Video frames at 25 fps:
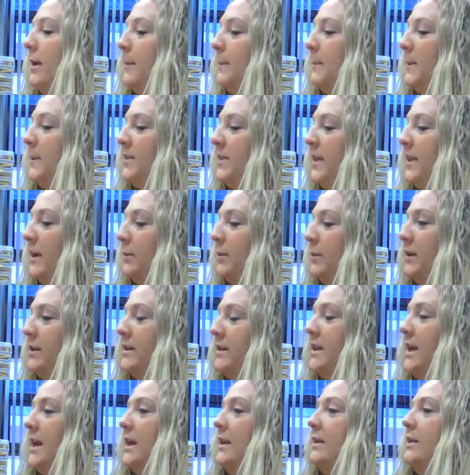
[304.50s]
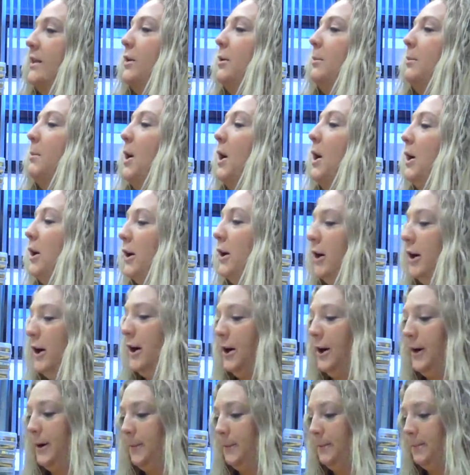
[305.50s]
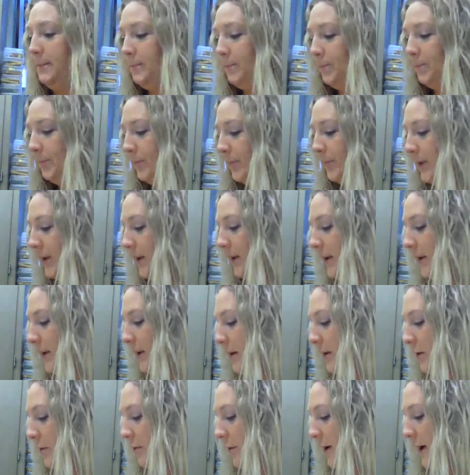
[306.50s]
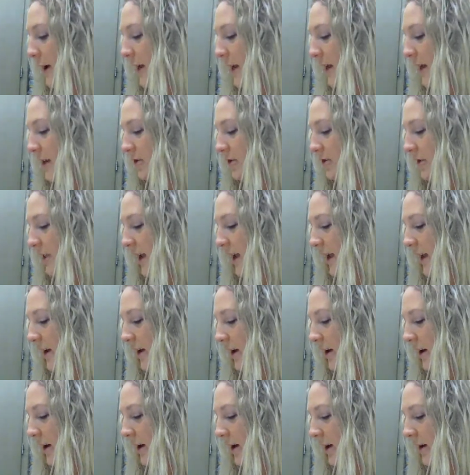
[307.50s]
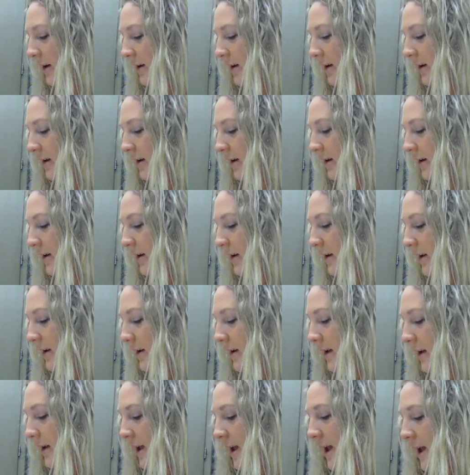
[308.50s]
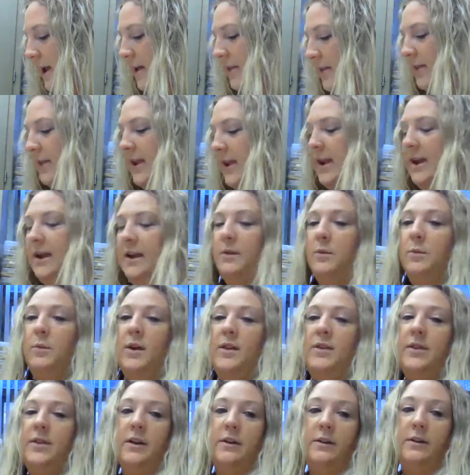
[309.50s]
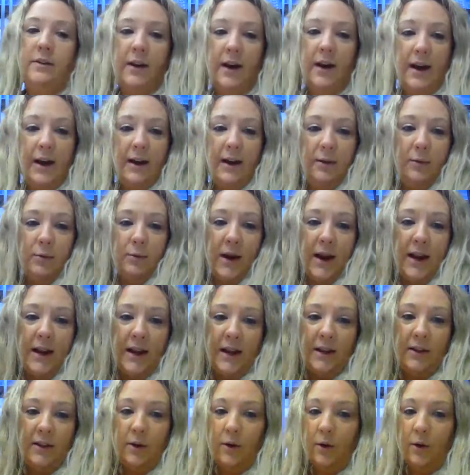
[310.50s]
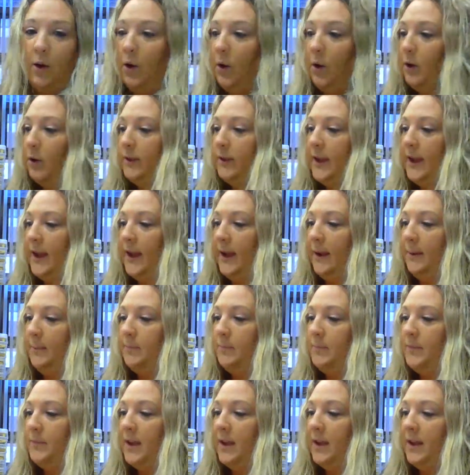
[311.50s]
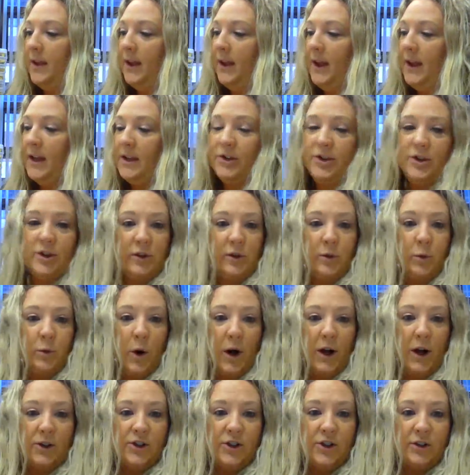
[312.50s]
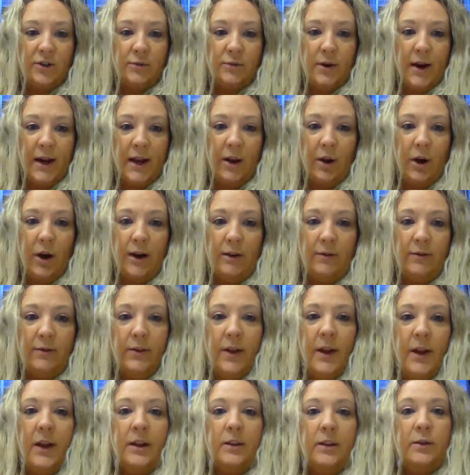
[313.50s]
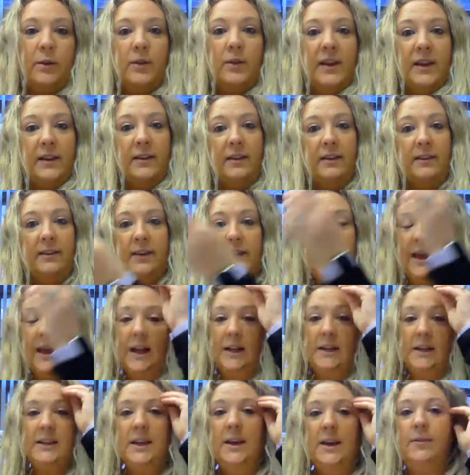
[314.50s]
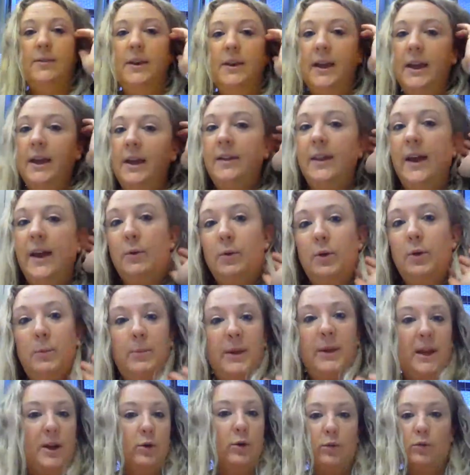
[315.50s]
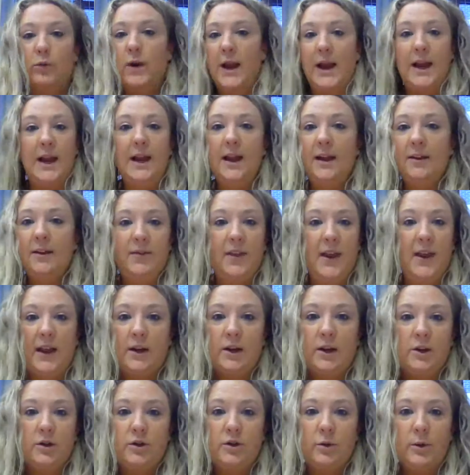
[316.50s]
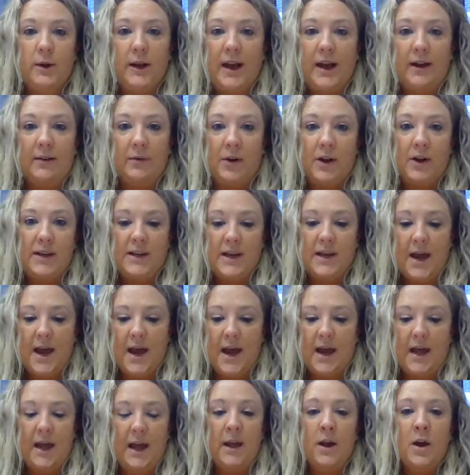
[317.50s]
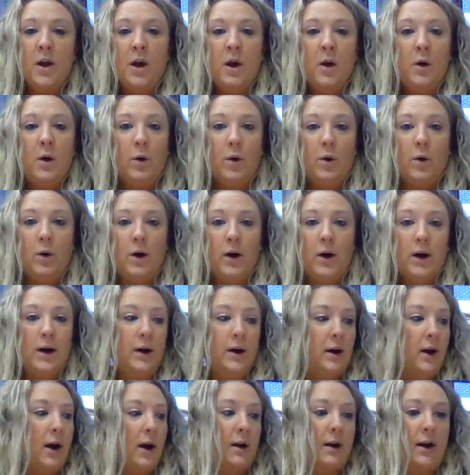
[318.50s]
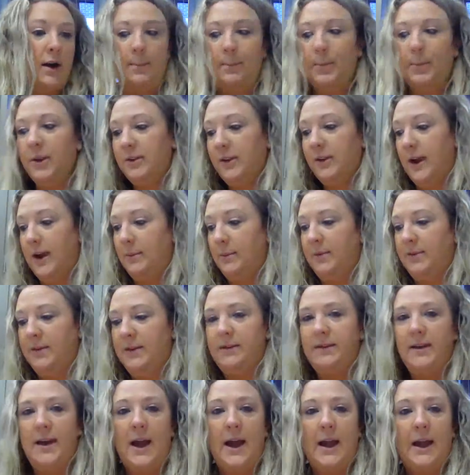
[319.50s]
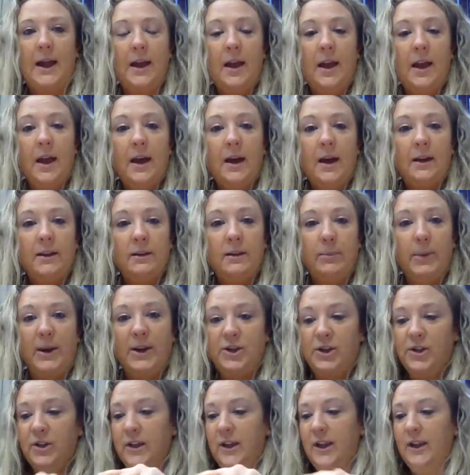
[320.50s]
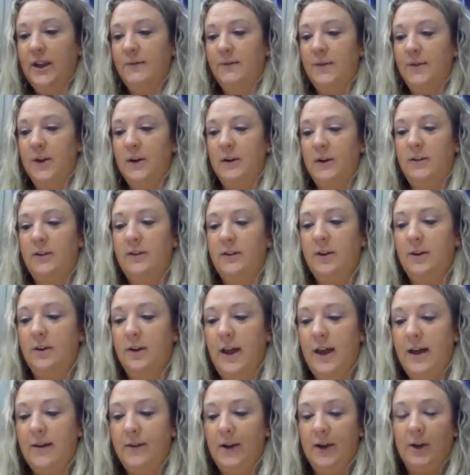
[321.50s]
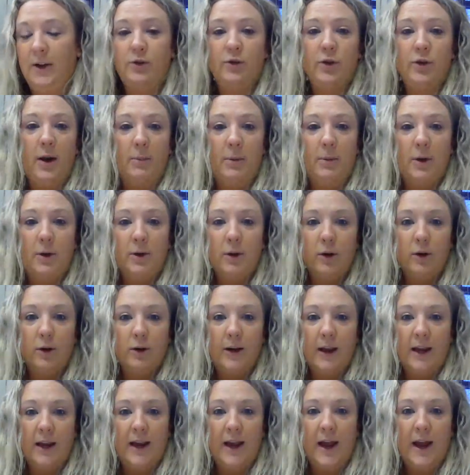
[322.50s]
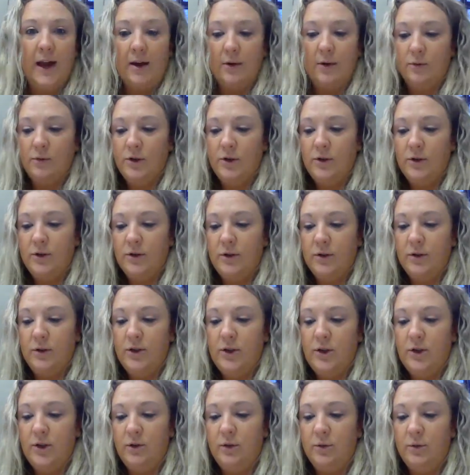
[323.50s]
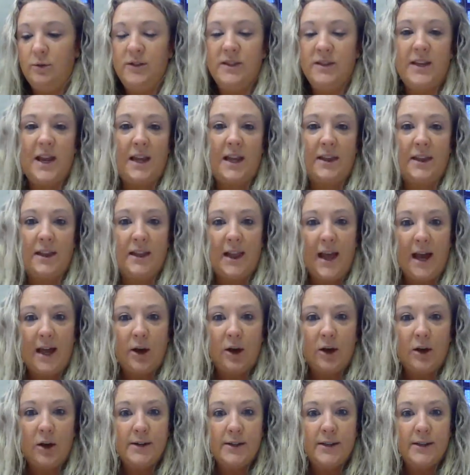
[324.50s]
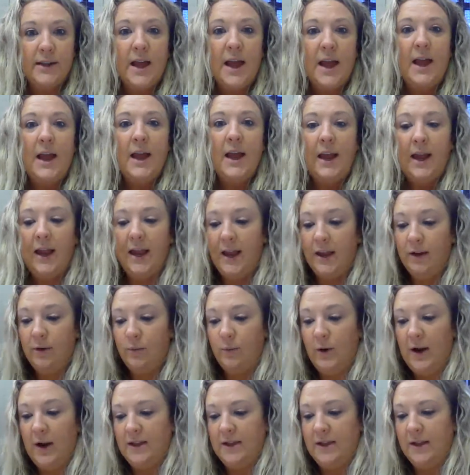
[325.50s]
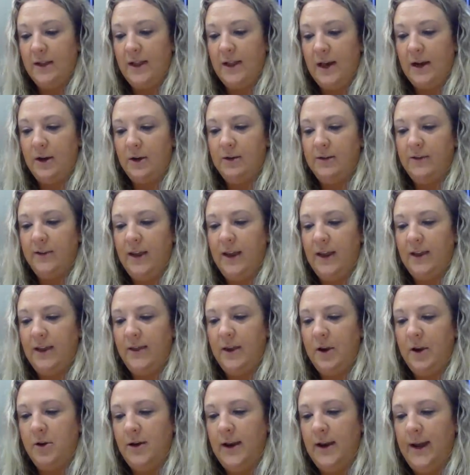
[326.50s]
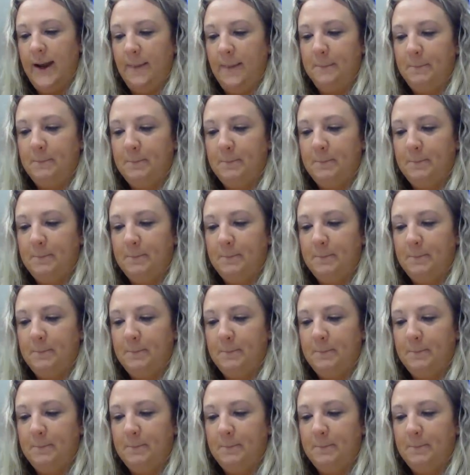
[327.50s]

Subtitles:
but they would take their marker, write each letter, and then when they're done writing their whole name, it just washes right off. So this is an activity that would be great if they could do it every day or a couple times a day, especially if they're still having trouble learning how to say the letters and write the letters in their name.